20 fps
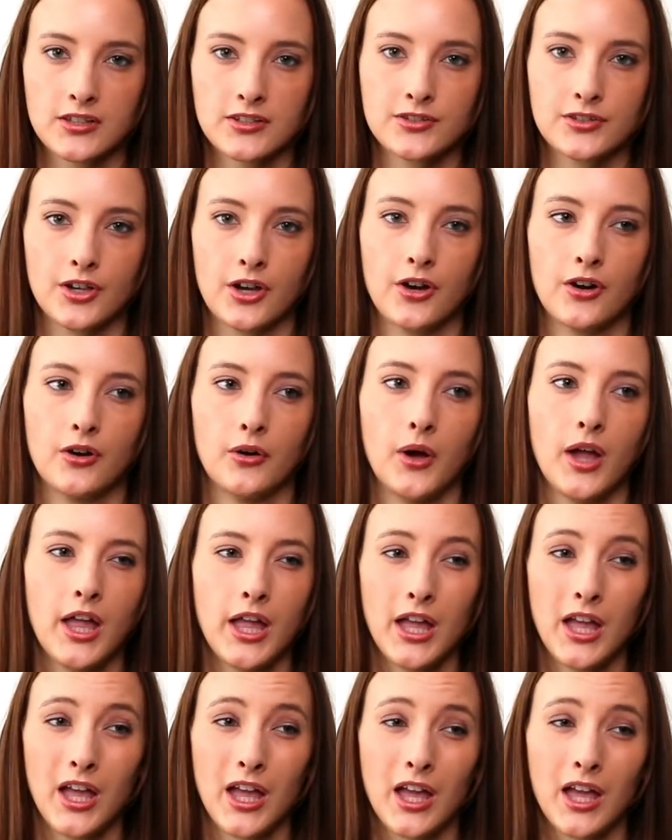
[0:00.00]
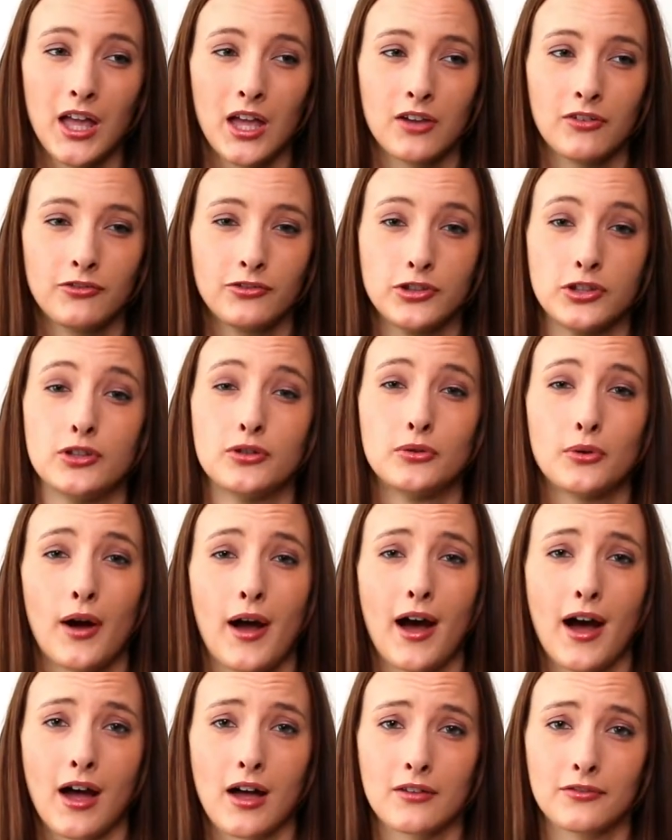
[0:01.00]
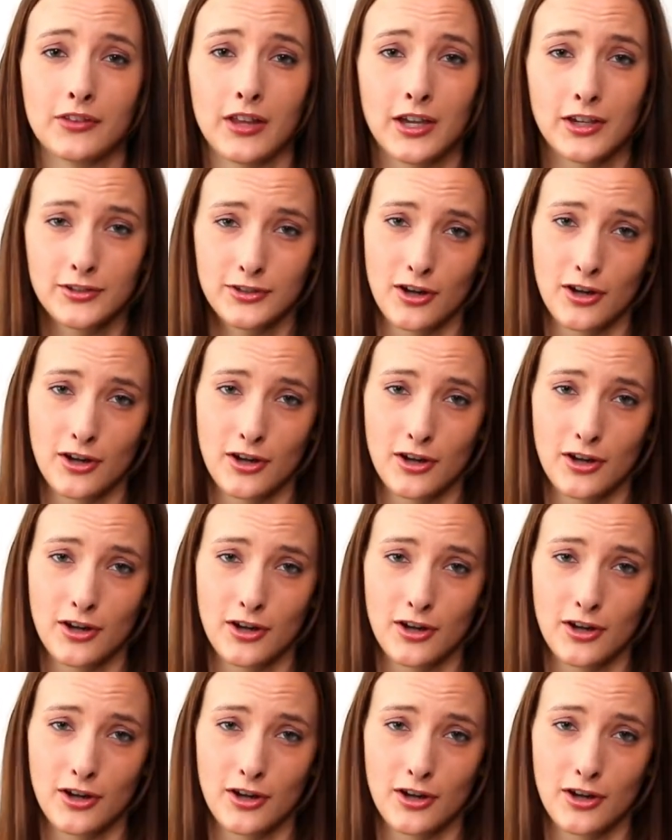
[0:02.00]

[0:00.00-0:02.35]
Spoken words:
So if you have like